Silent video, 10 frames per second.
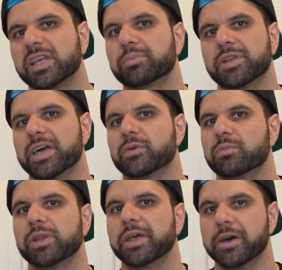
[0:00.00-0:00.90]
like playing with
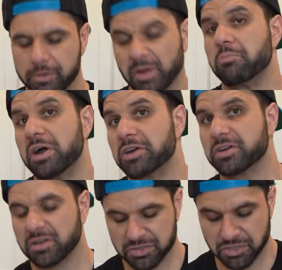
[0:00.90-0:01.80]
Play-Doh, but
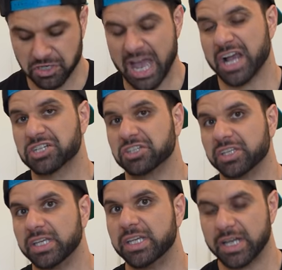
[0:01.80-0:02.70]
better, because you could
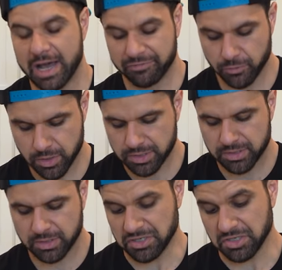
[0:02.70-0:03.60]
actually eat it
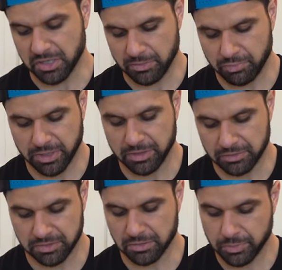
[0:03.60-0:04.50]
afterwards. Guess you could eat Play-Doh
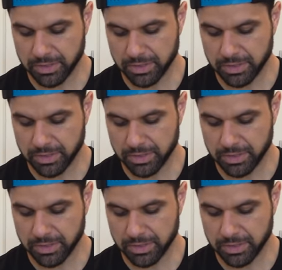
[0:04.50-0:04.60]
too,